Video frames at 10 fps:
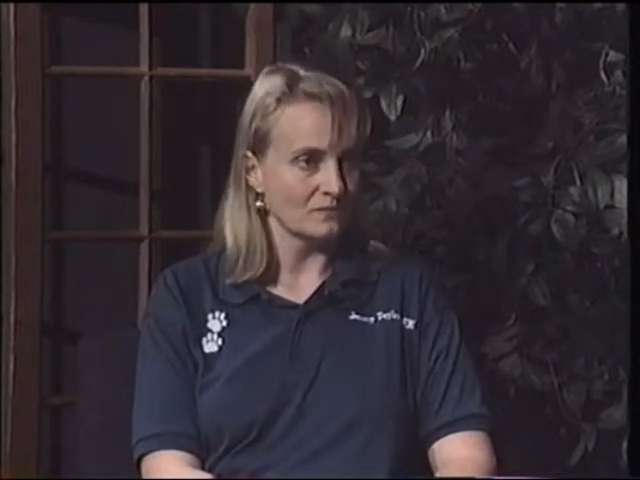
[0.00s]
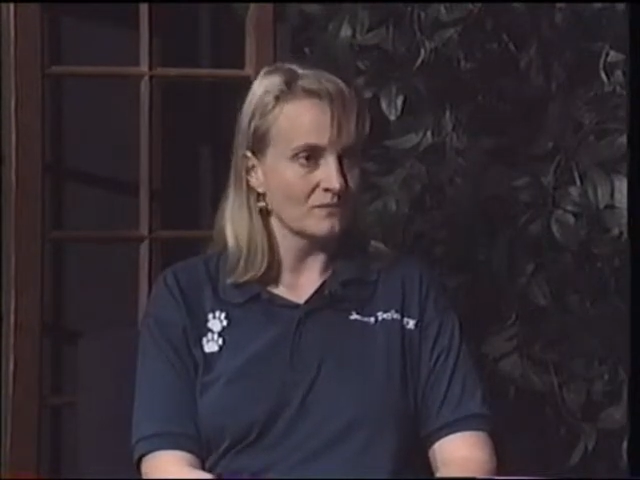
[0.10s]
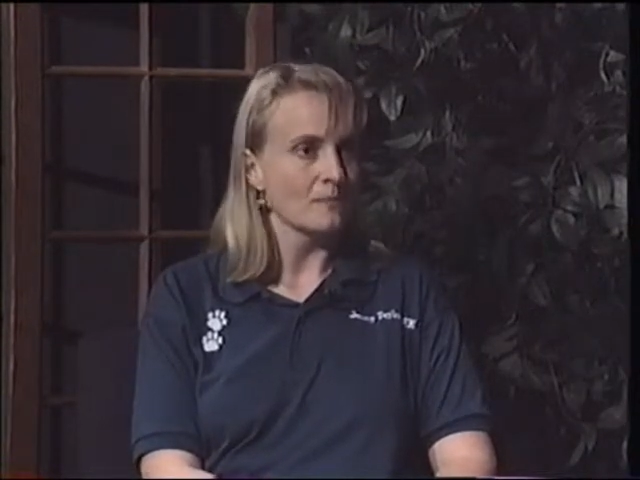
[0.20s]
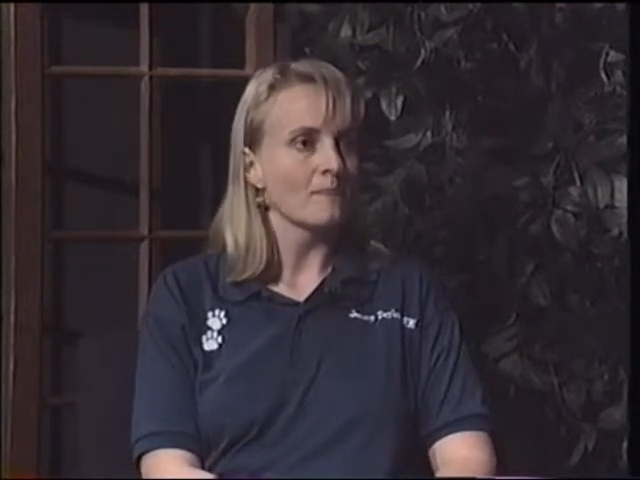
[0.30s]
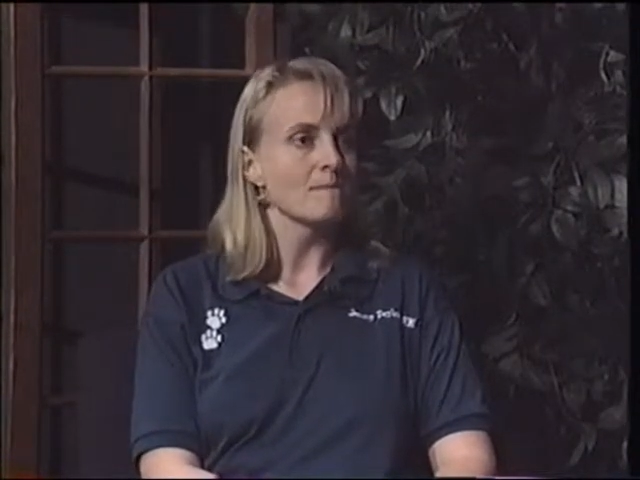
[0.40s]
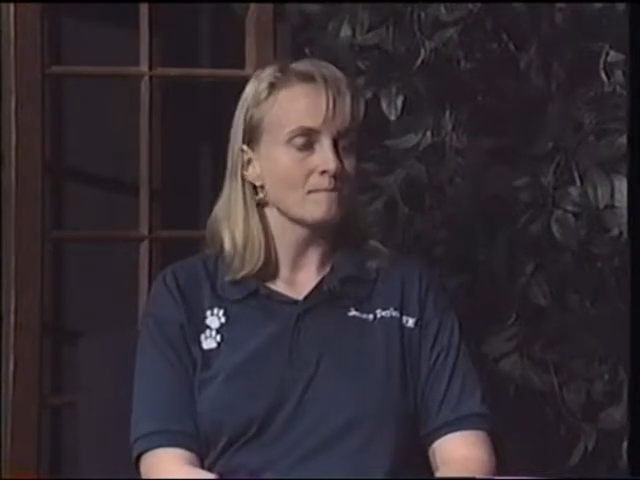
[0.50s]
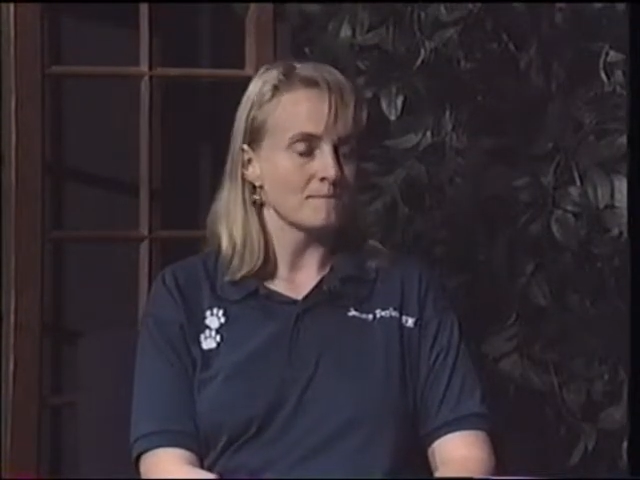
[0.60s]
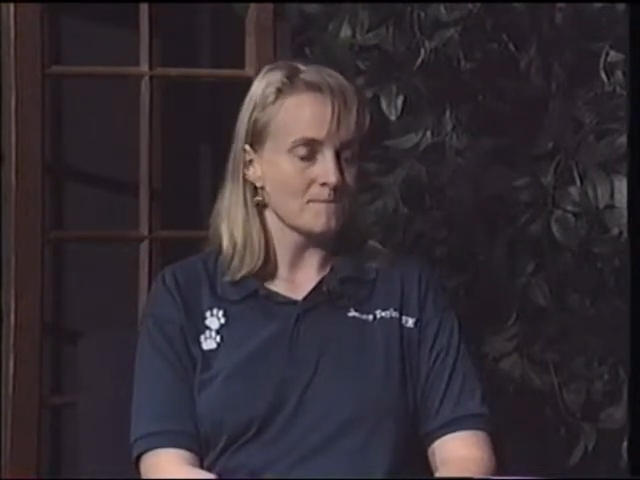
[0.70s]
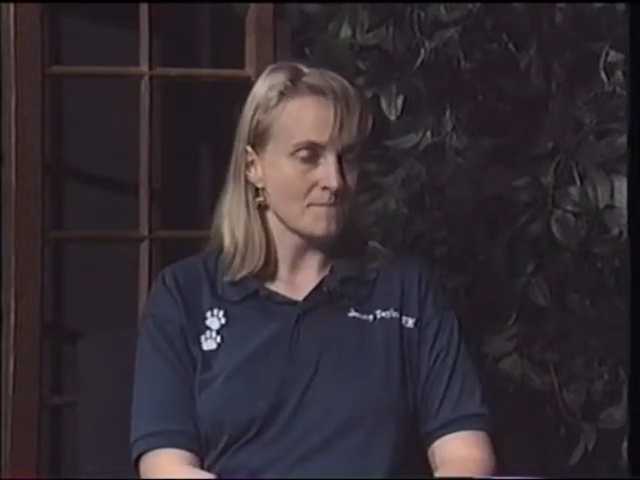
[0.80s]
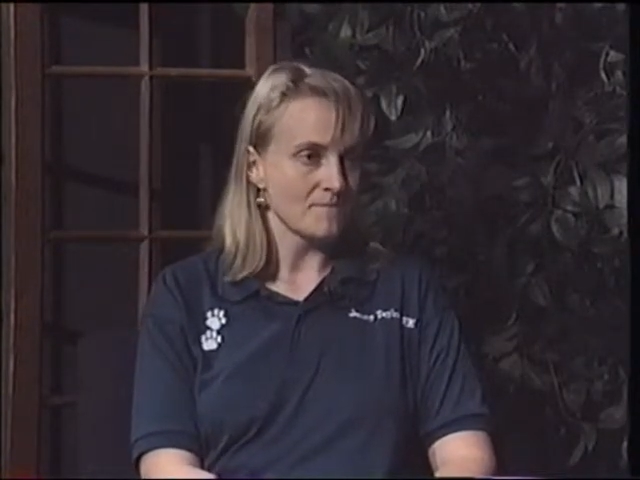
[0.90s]
Oh, interesting.
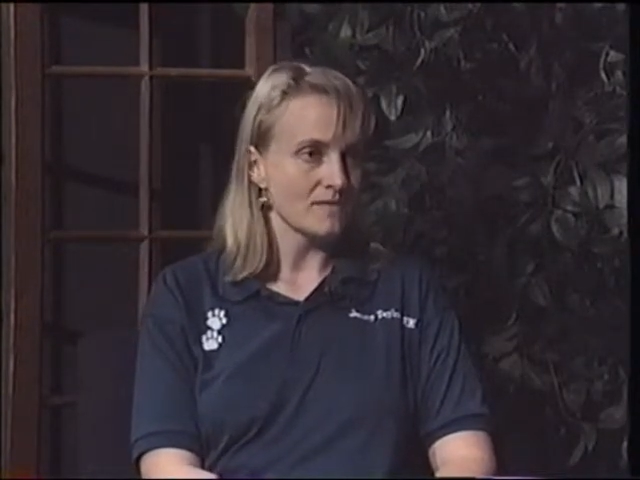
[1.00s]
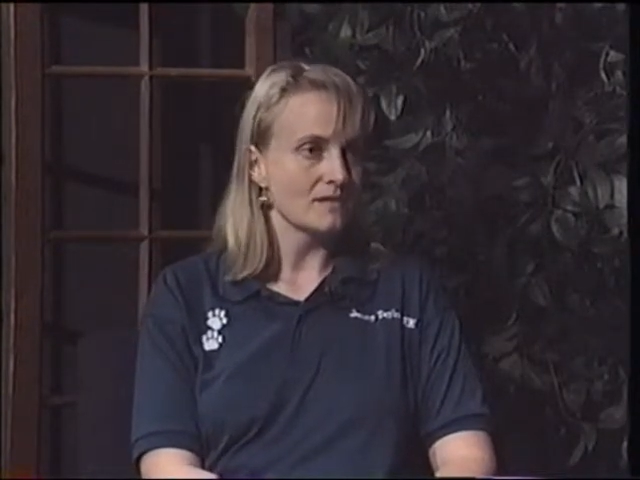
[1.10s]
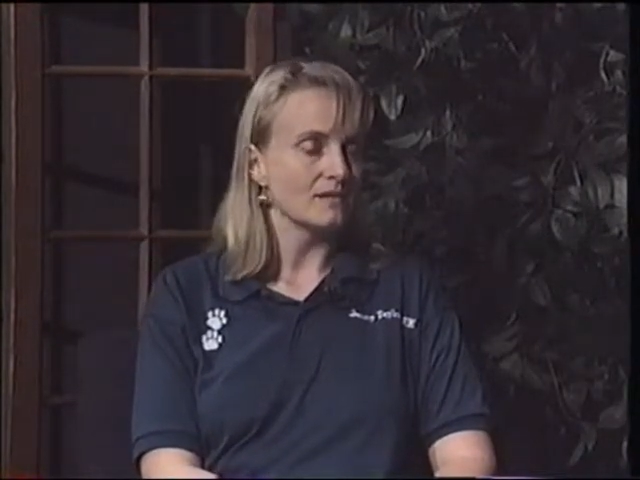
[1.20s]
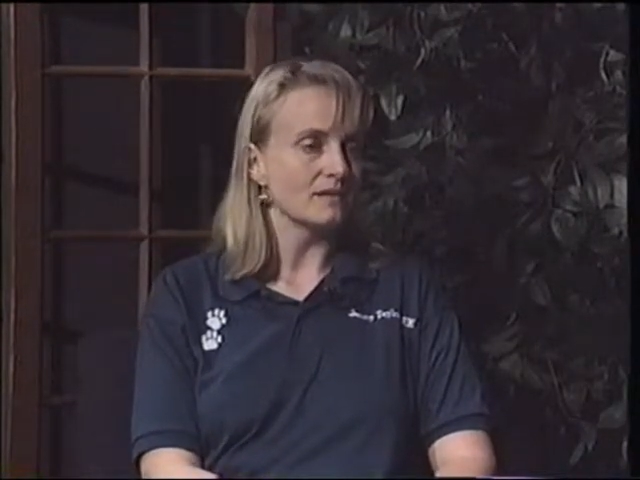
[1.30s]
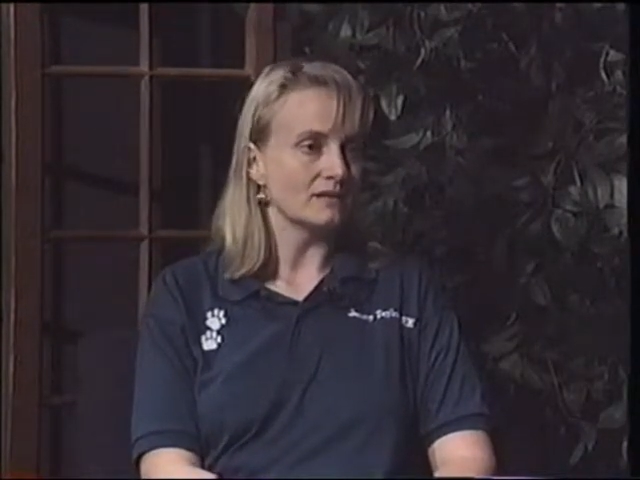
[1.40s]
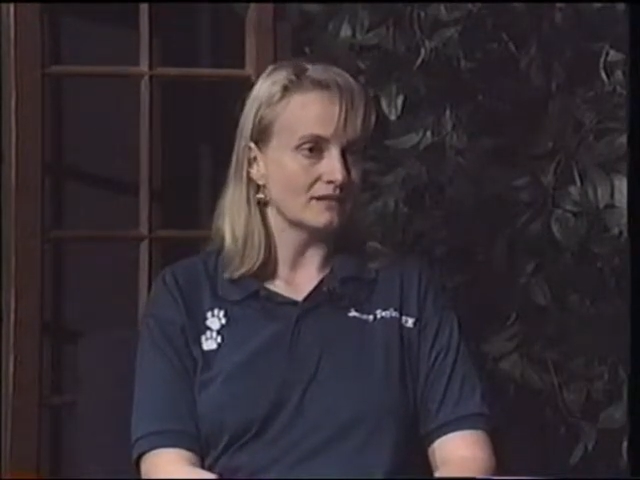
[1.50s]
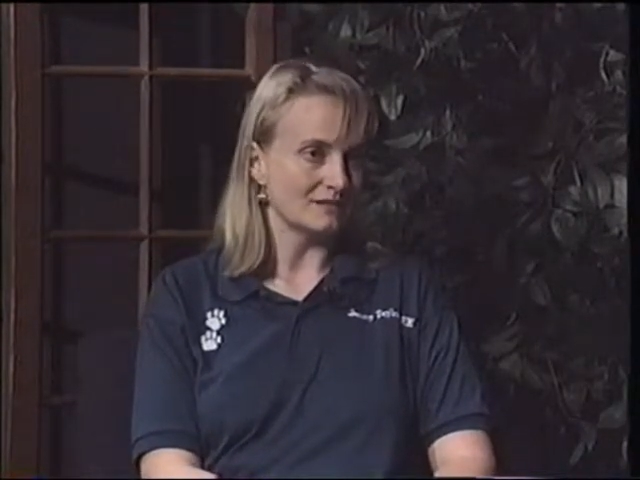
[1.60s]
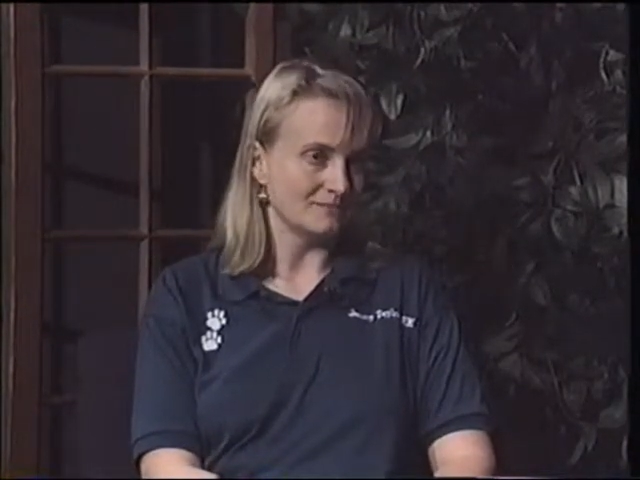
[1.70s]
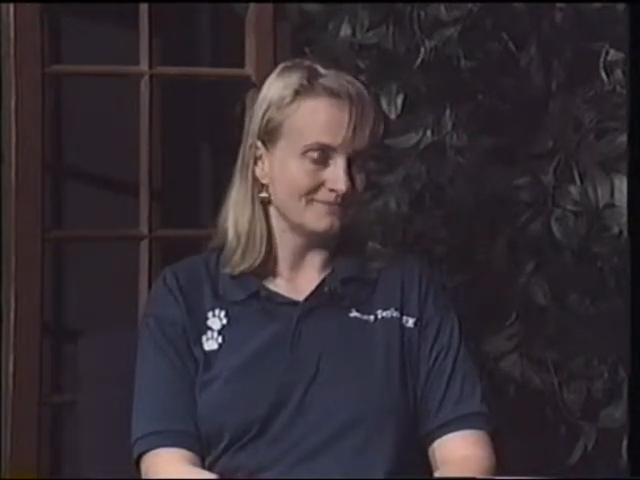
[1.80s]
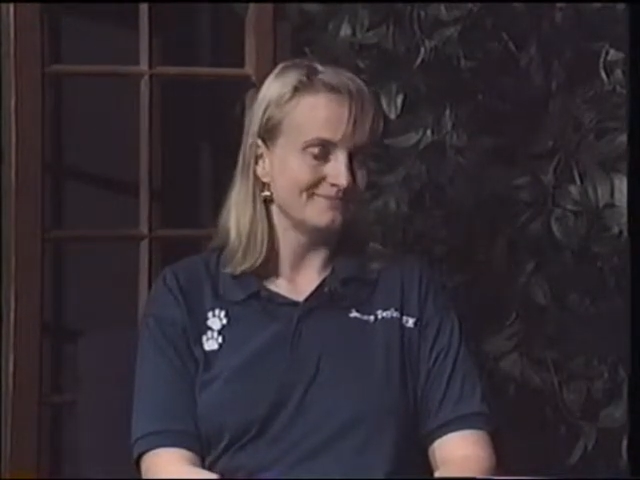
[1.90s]
I
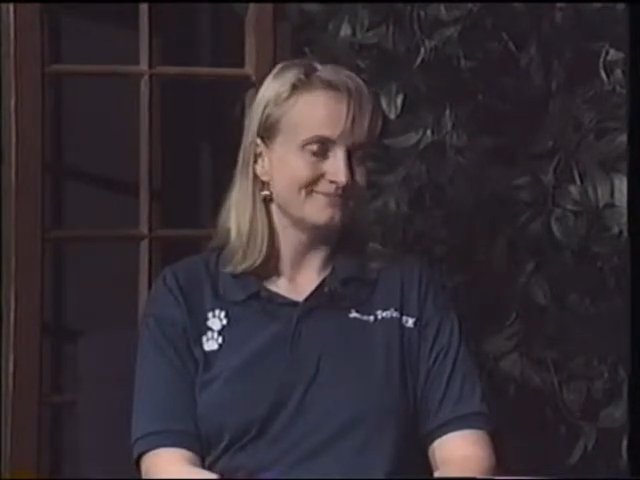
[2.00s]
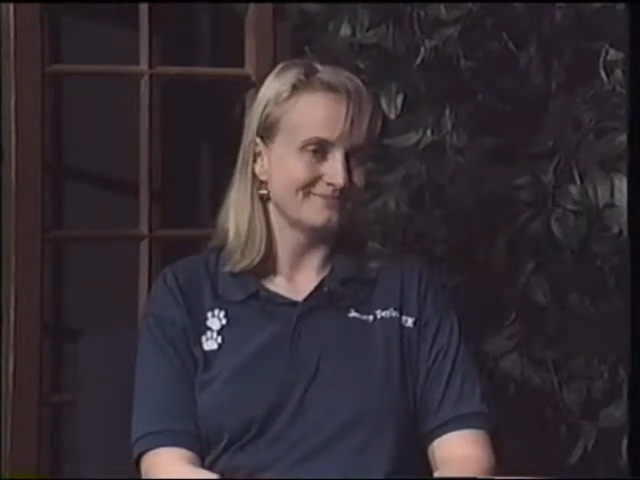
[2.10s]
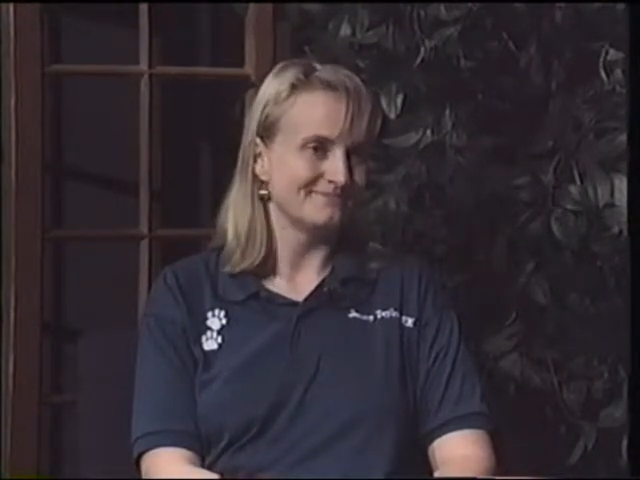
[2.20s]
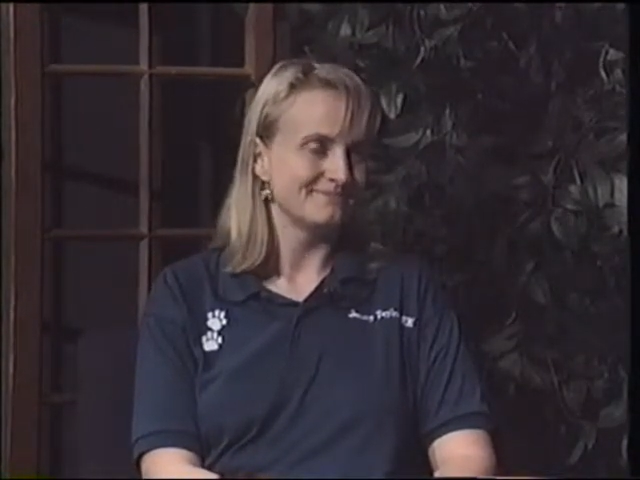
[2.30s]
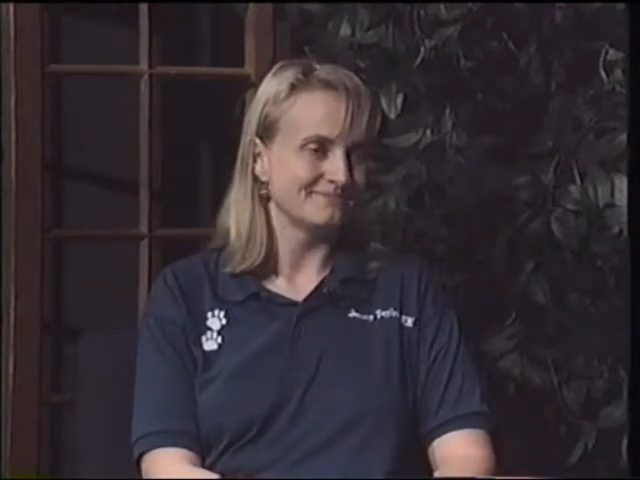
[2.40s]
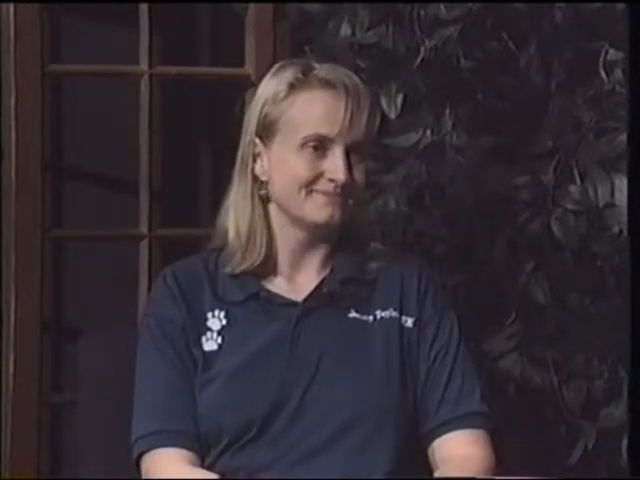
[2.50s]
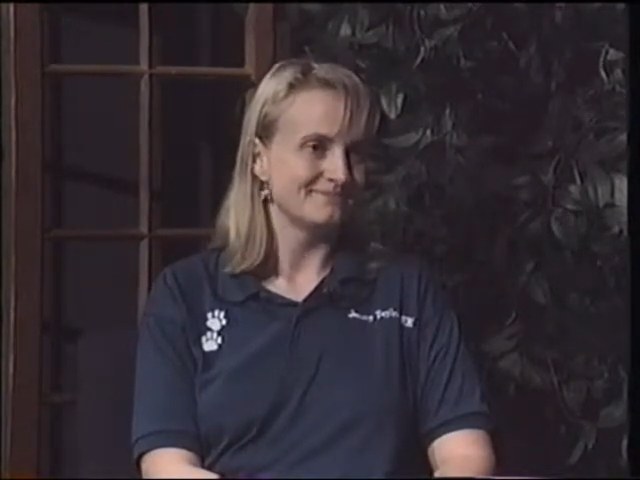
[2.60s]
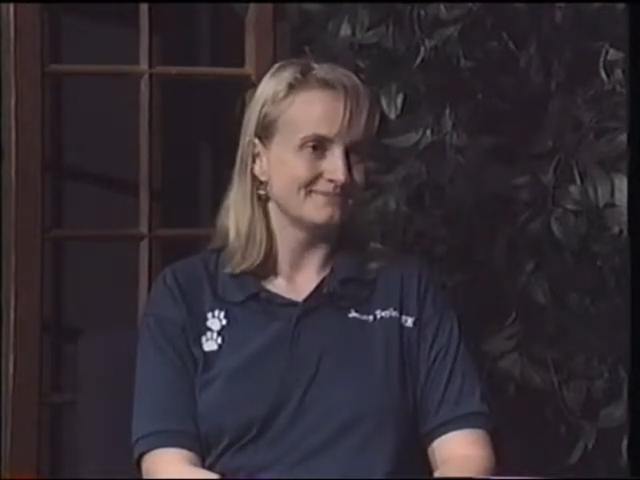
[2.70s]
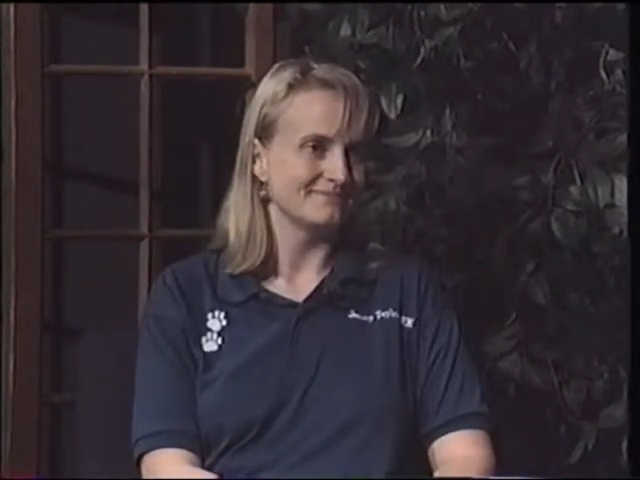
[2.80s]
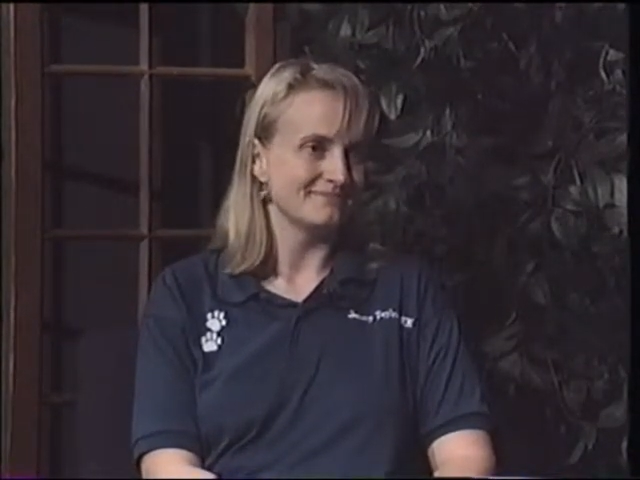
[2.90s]
really think that's really
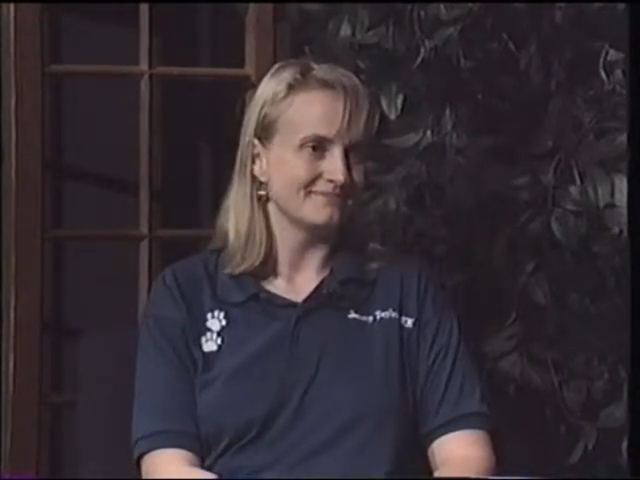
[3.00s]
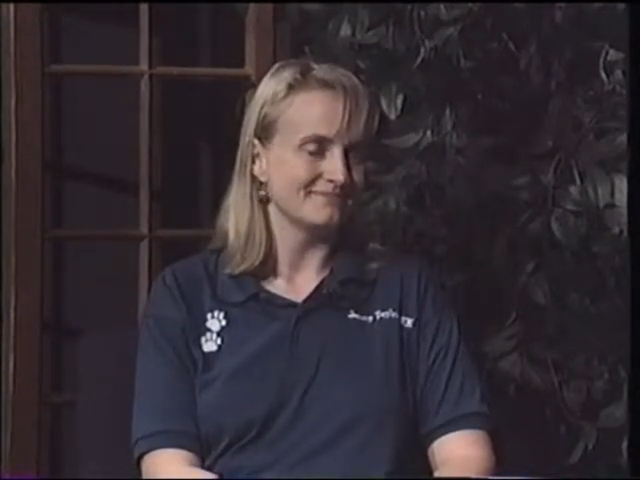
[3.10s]
neat.